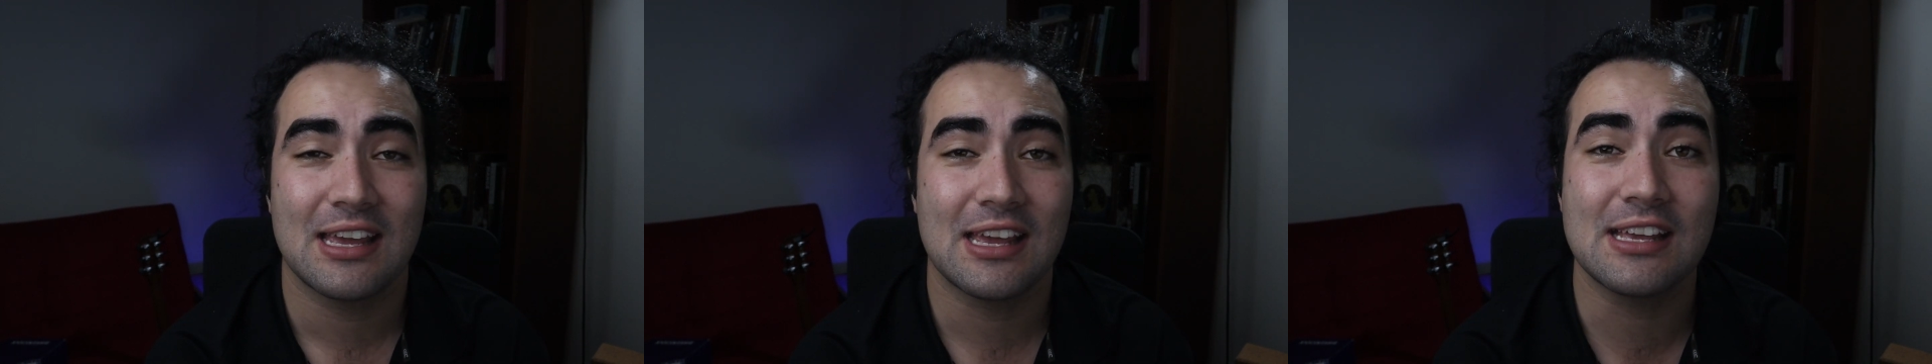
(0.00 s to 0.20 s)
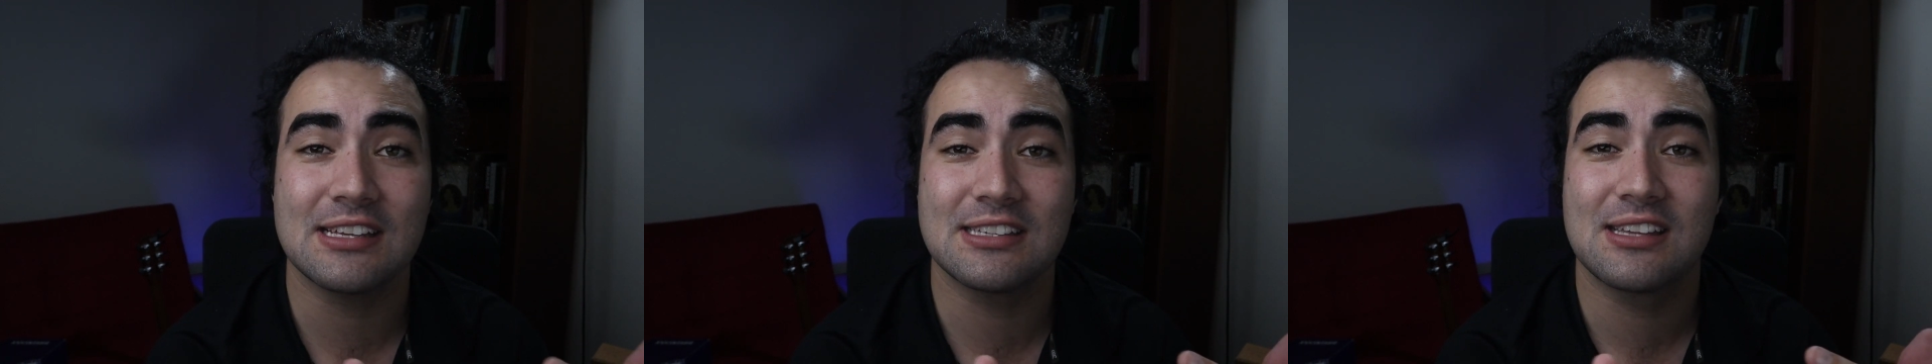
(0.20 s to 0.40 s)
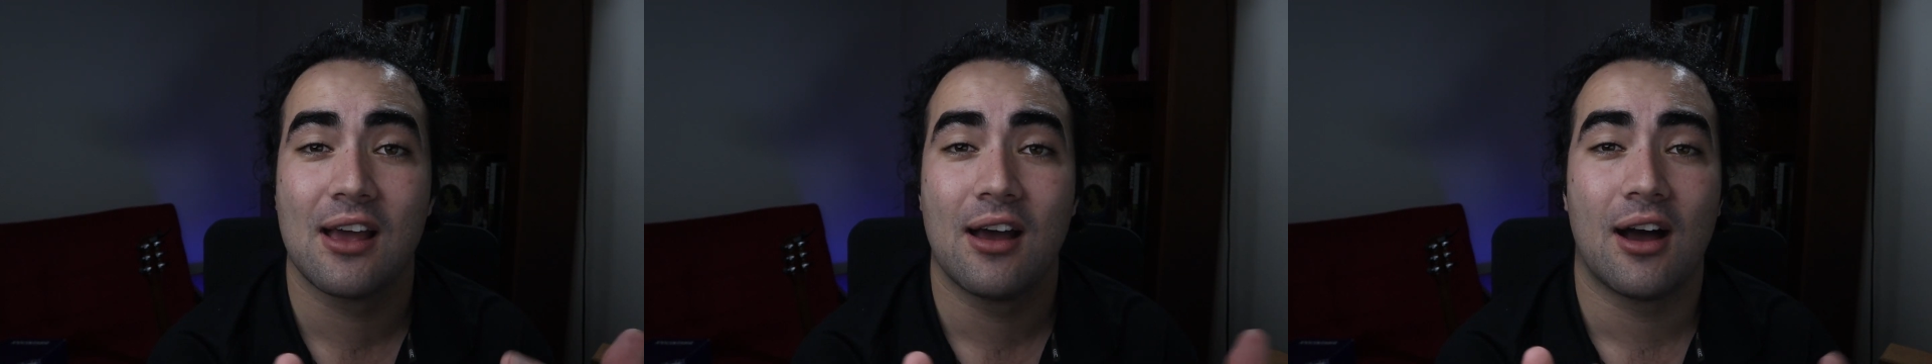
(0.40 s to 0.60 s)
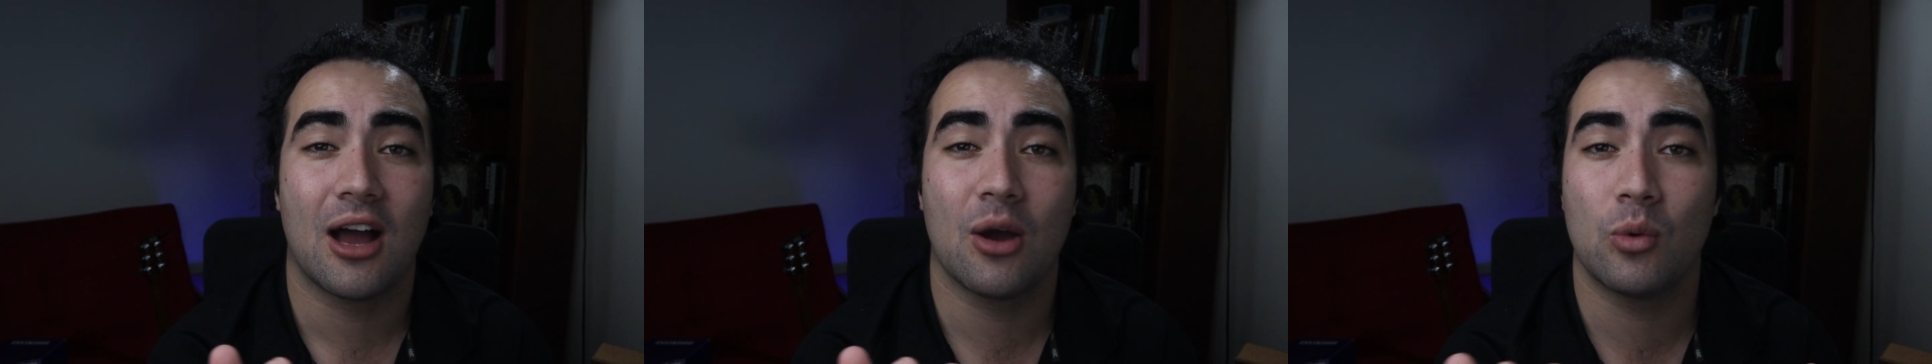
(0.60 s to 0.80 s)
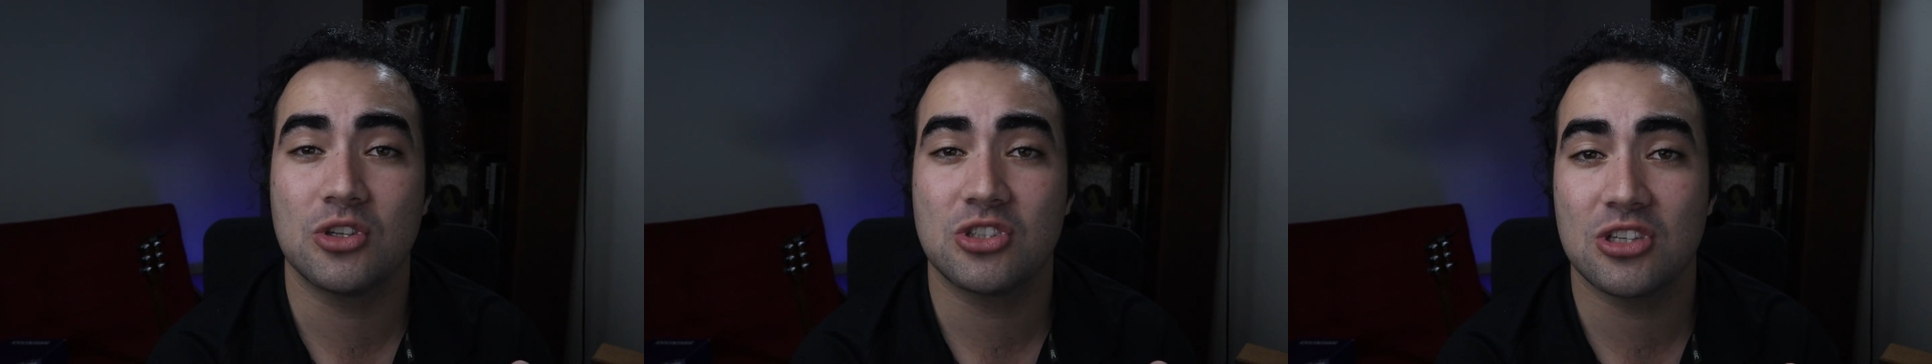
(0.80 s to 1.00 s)
is
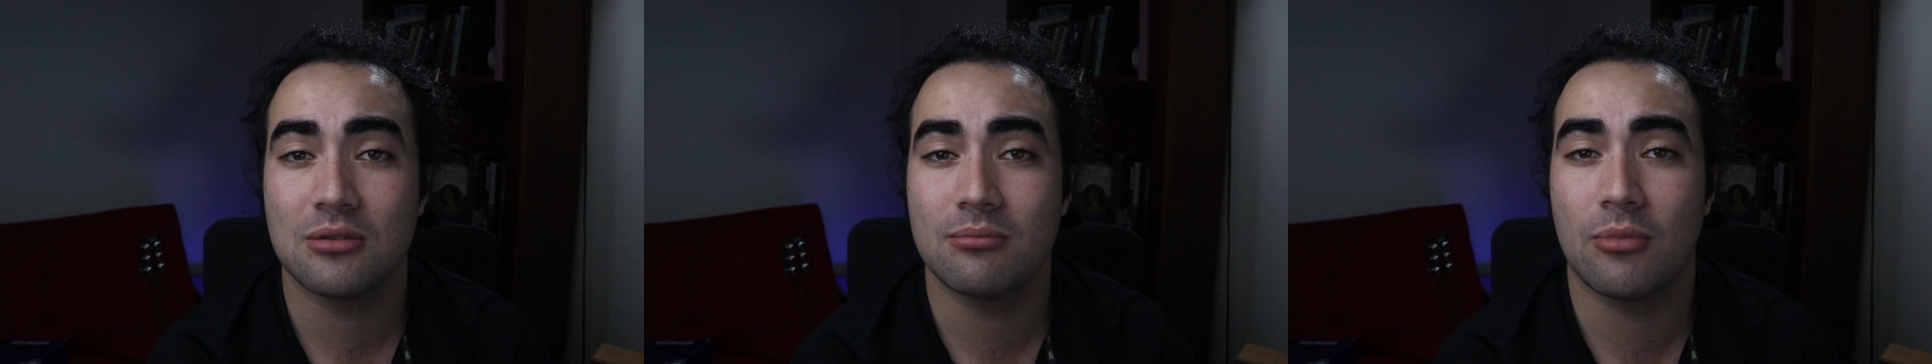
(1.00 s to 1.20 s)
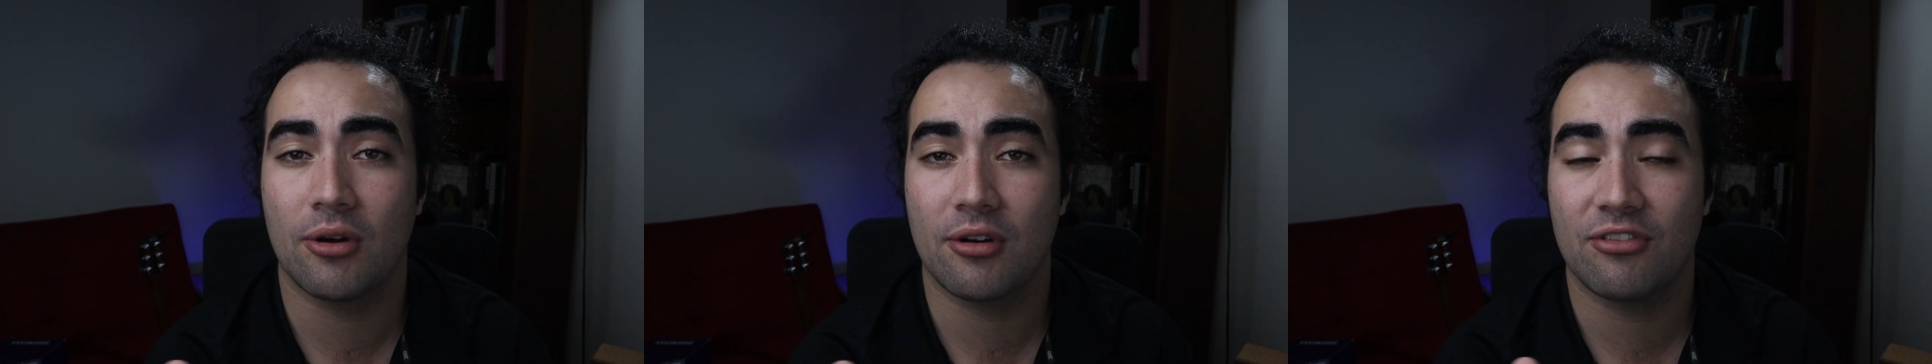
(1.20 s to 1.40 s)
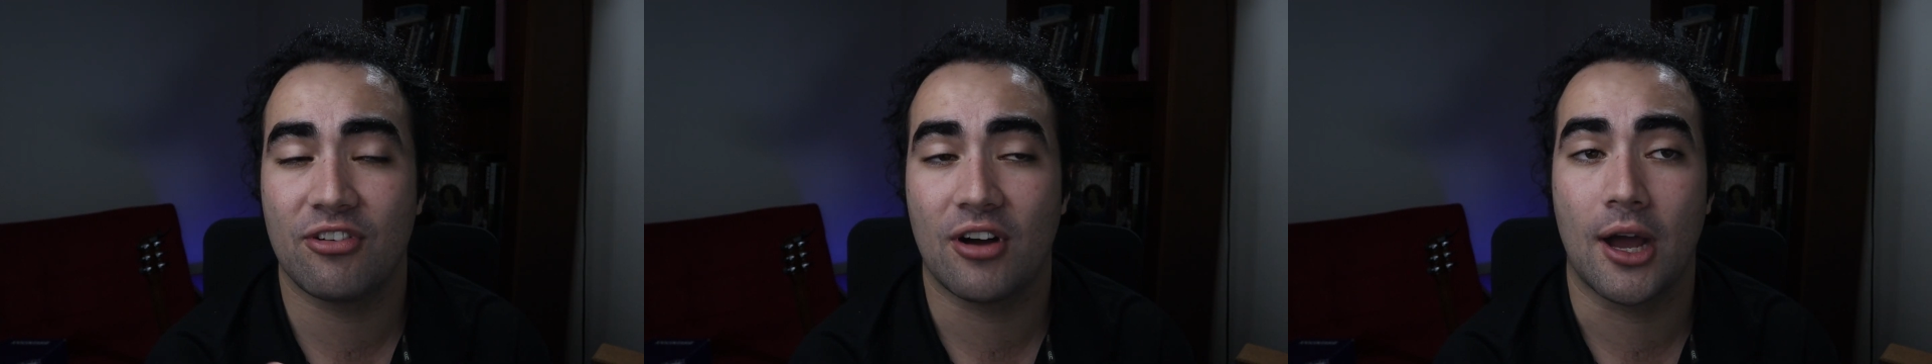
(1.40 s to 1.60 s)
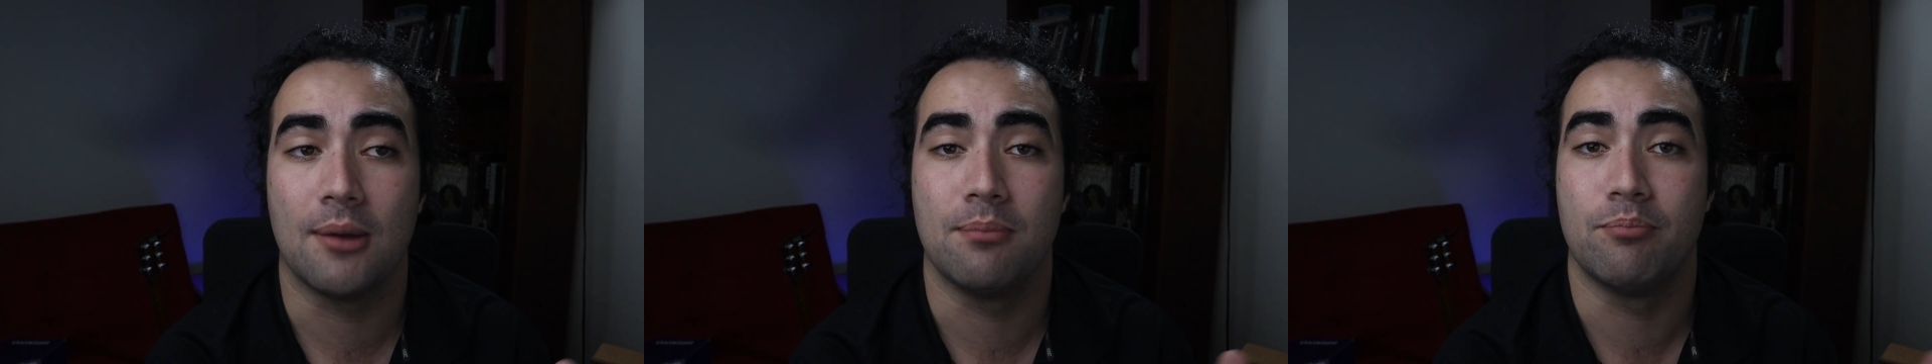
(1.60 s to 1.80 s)
I want you to modify